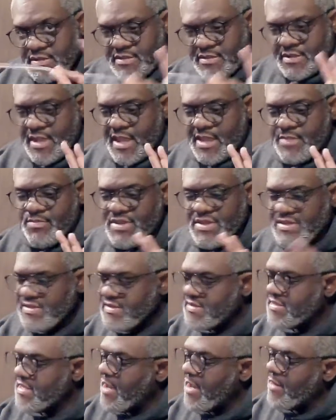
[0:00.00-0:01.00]
take a piece
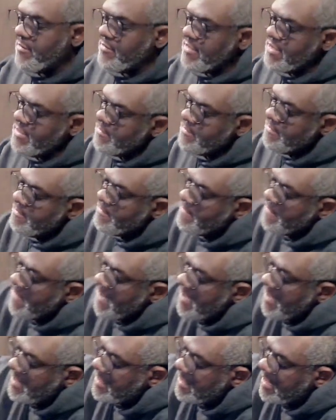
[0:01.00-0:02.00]
of styrene
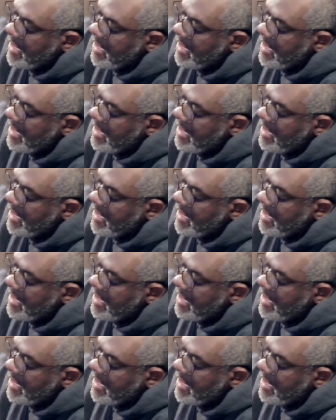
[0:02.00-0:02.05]
and